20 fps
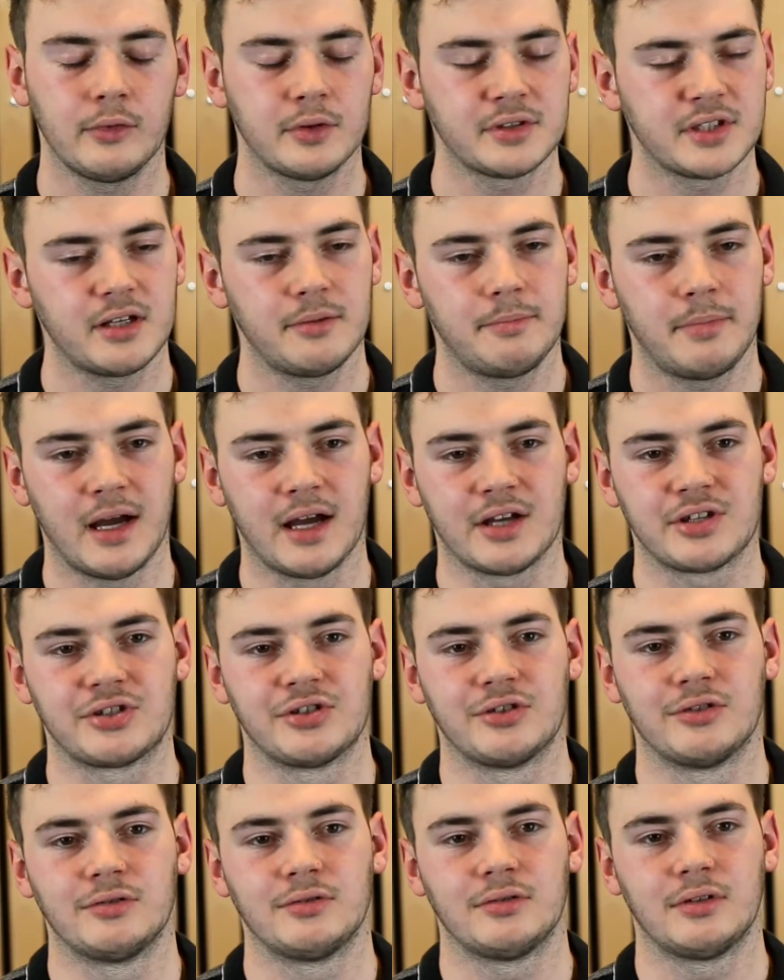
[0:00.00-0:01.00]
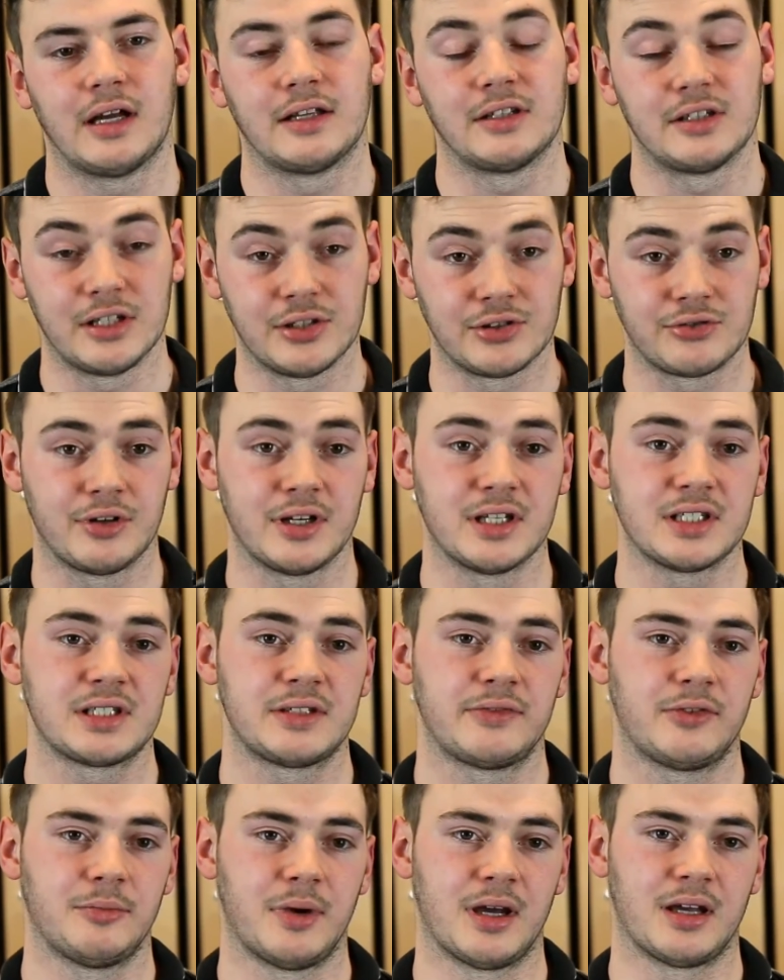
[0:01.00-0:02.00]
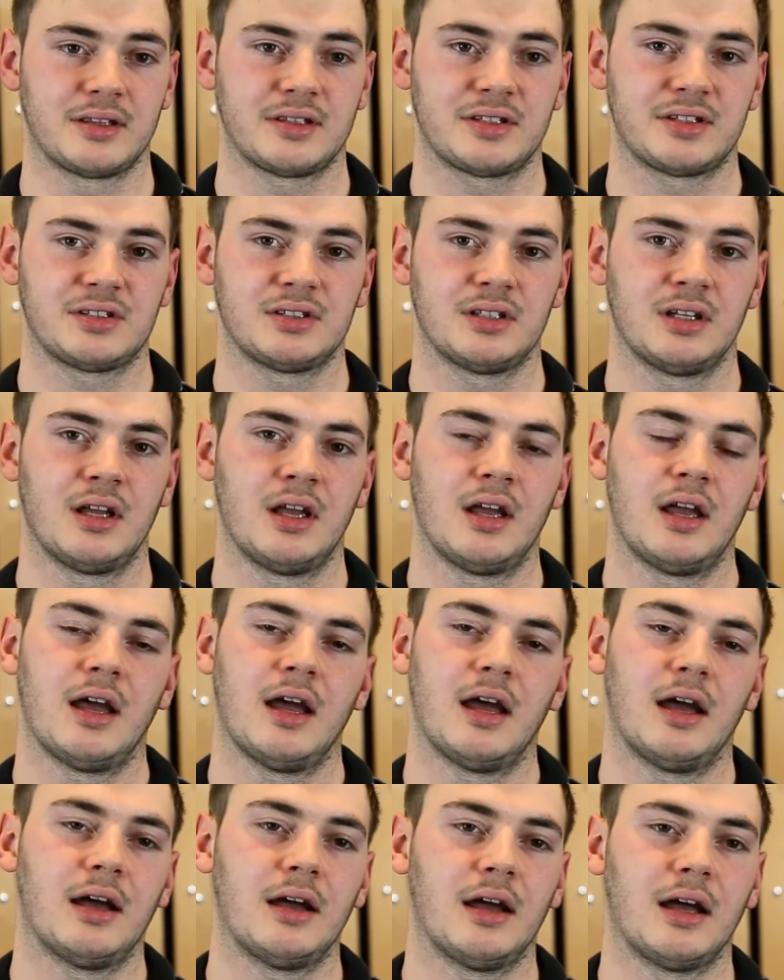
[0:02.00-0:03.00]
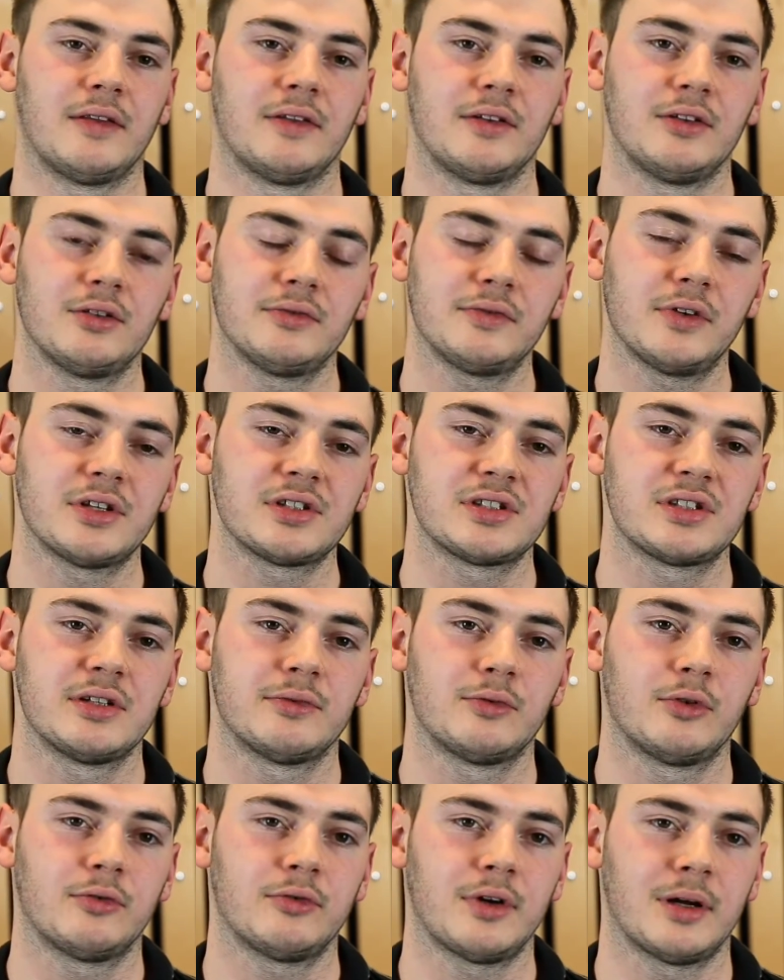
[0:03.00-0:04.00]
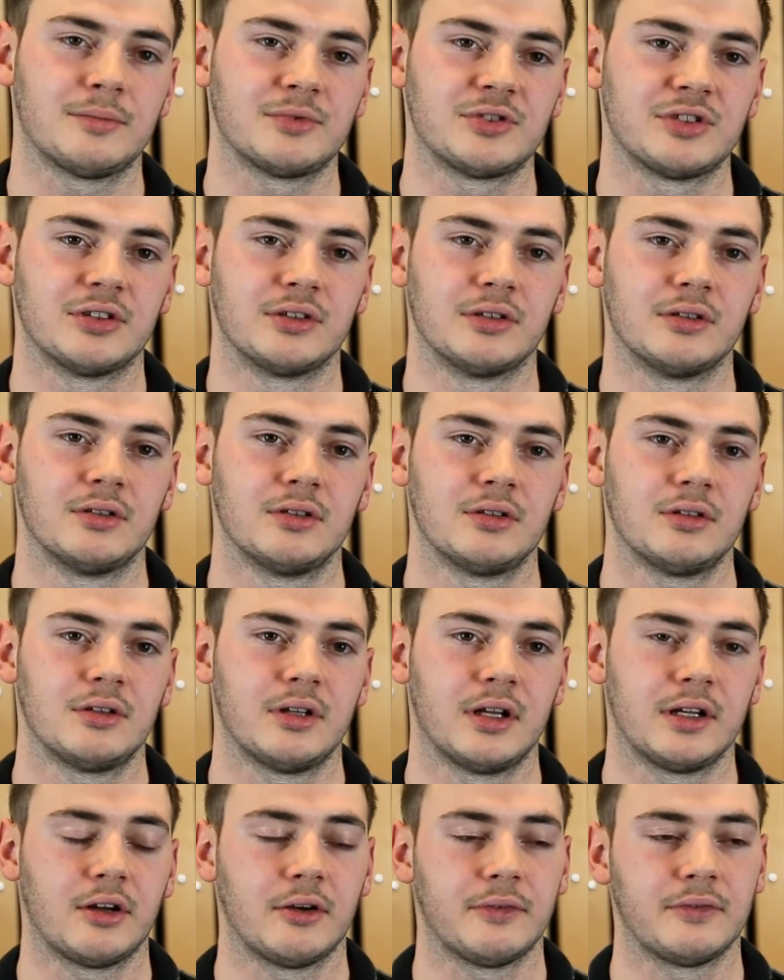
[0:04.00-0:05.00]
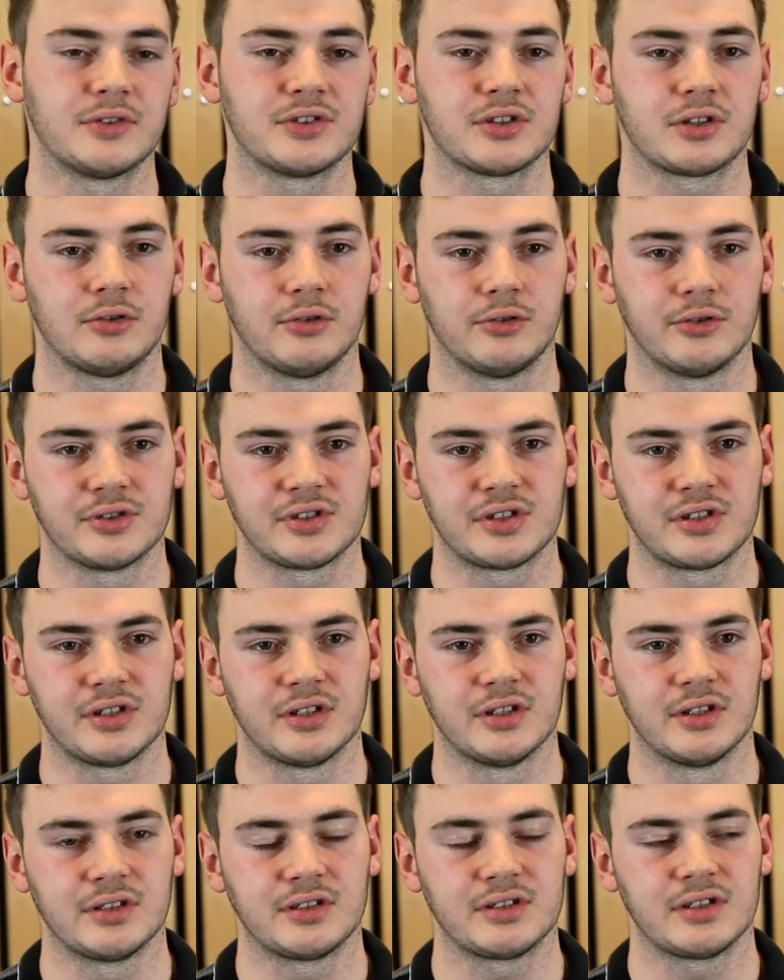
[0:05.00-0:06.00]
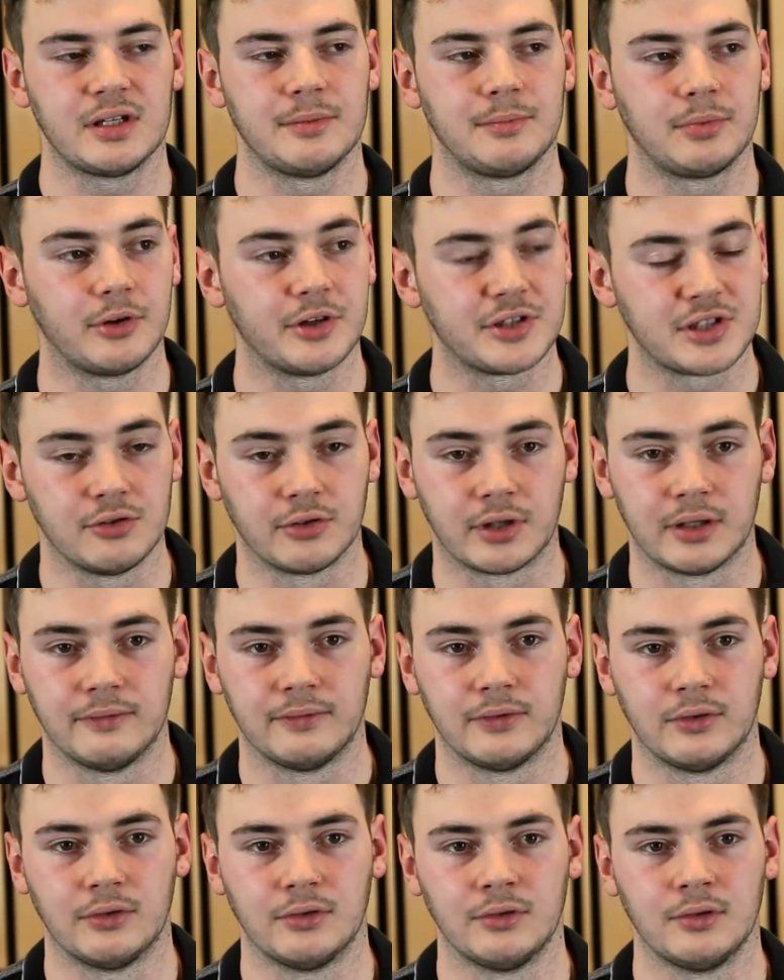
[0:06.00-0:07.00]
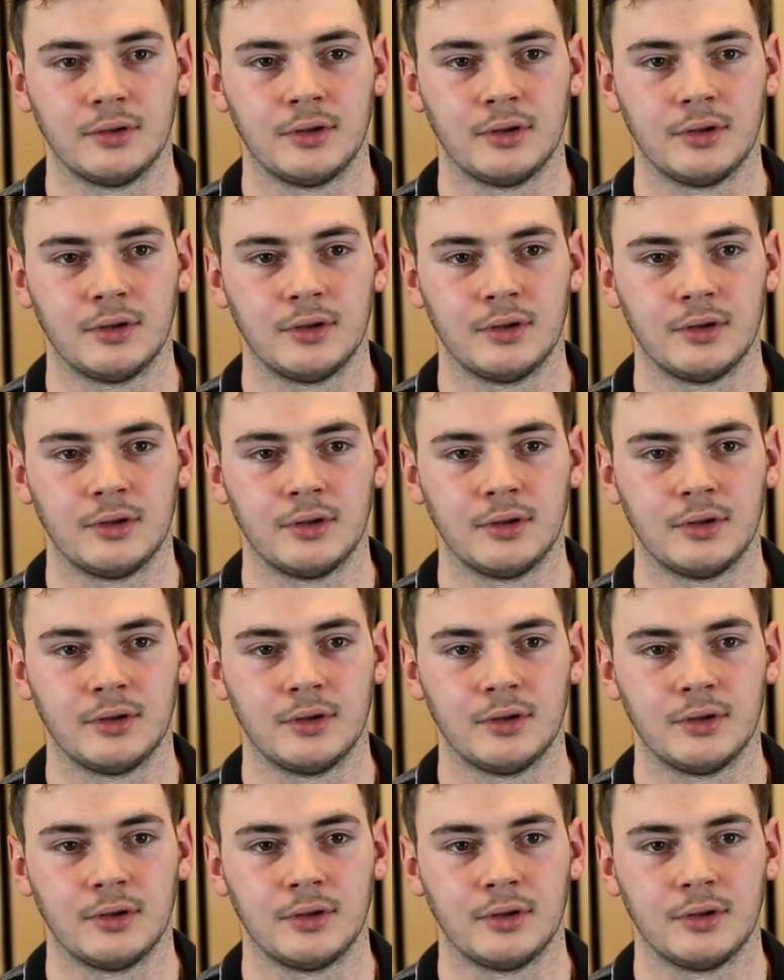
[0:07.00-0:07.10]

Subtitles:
I've always had a passion and an interest for maths, and the University of Wolverhampton, it offers a course that employers are looking for.